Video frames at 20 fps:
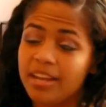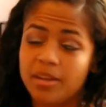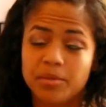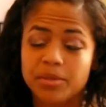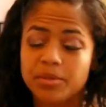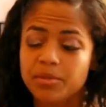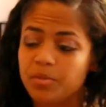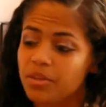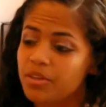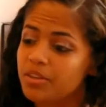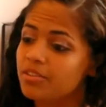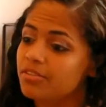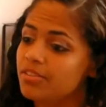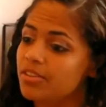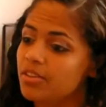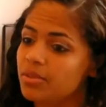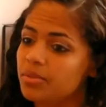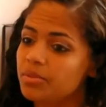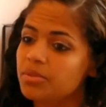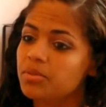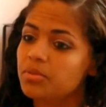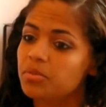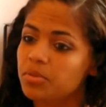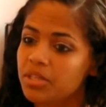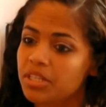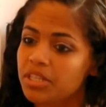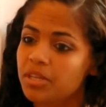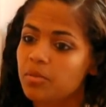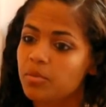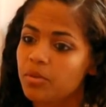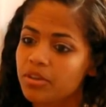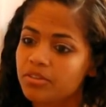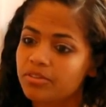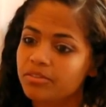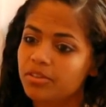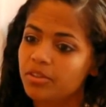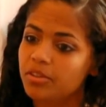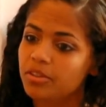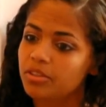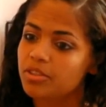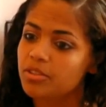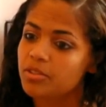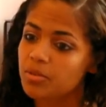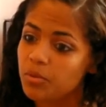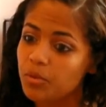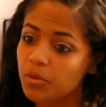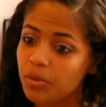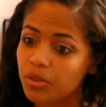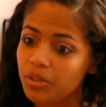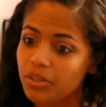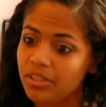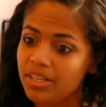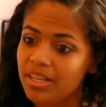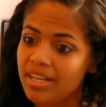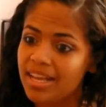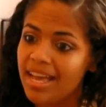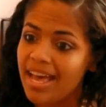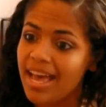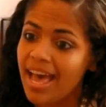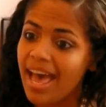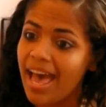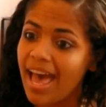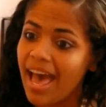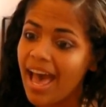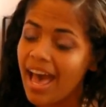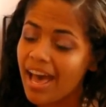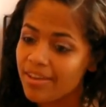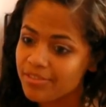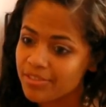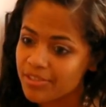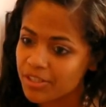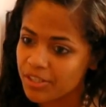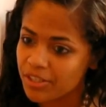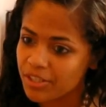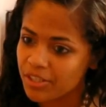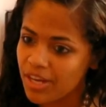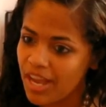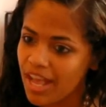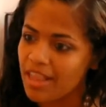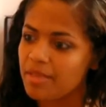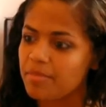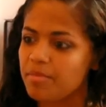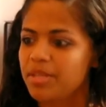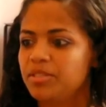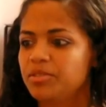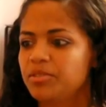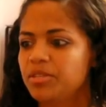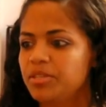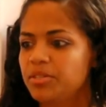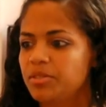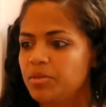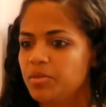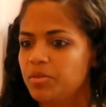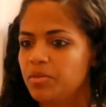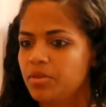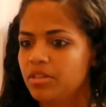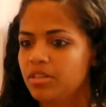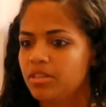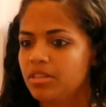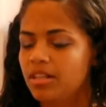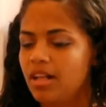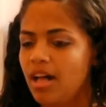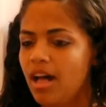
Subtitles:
it was wonderful. It was a really wonderful school. After elementary school,